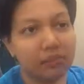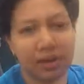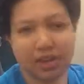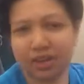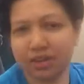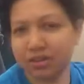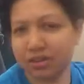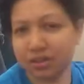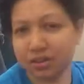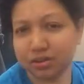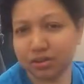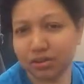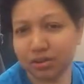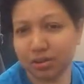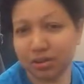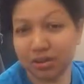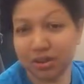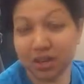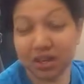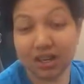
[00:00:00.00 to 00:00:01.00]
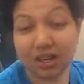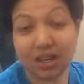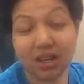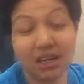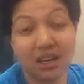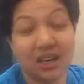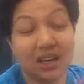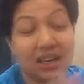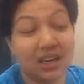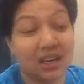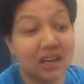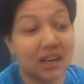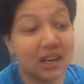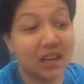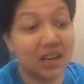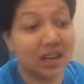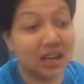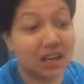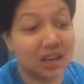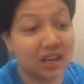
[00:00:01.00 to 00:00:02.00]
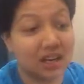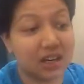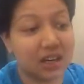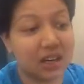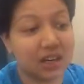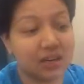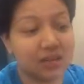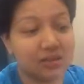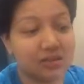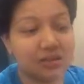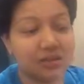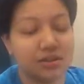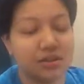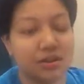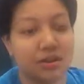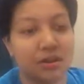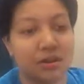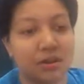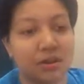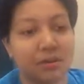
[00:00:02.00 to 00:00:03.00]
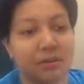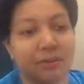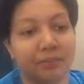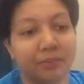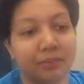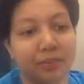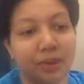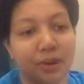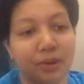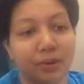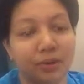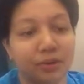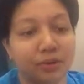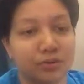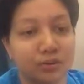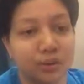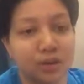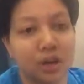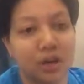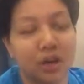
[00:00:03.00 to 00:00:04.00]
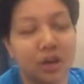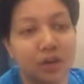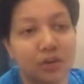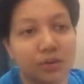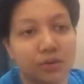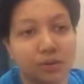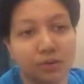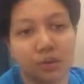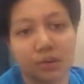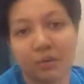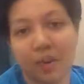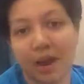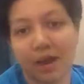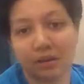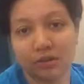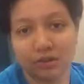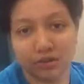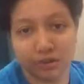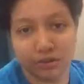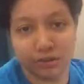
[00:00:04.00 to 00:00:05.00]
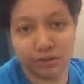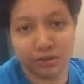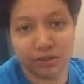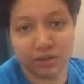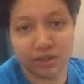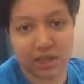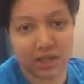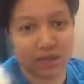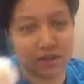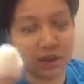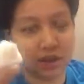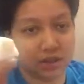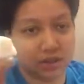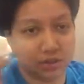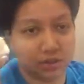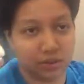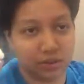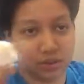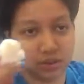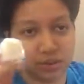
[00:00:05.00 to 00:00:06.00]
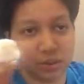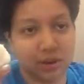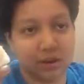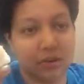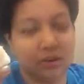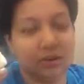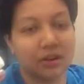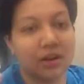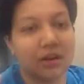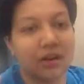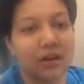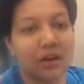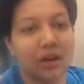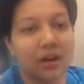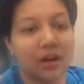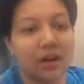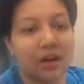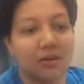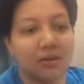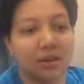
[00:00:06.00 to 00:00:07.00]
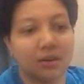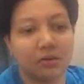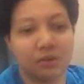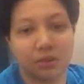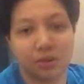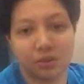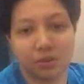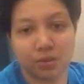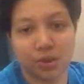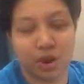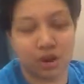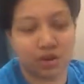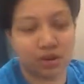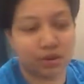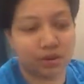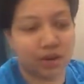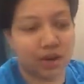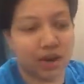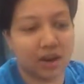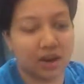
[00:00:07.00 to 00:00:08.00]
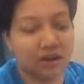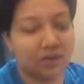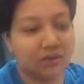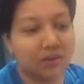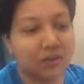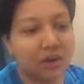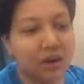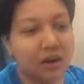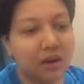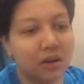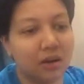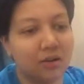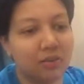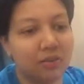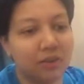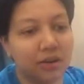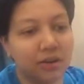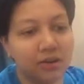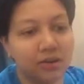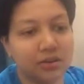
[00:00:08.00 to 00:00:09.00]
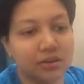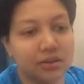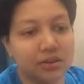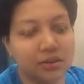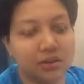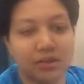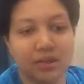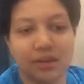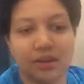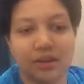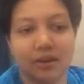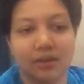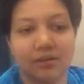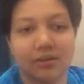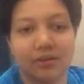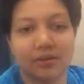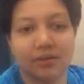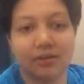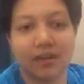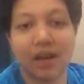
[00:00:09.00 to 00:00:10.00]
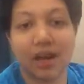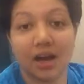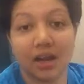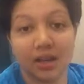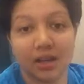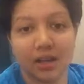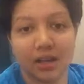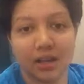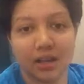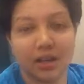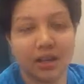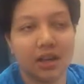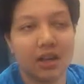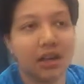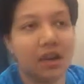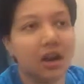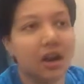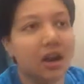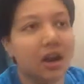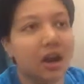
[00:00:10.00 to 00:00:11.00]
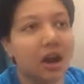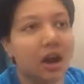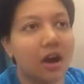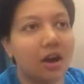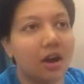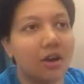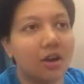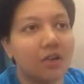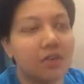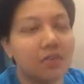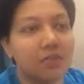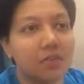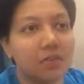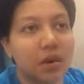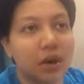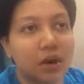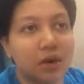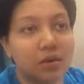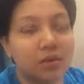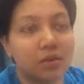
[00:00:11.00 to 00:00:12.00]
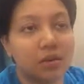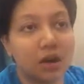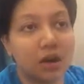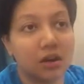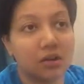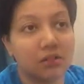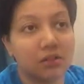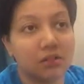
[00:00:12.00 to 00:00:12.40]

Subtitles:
Mideastern store, and I used pure rose petal juice. I squeezed them out in rose water and used a little bit of honey. Well,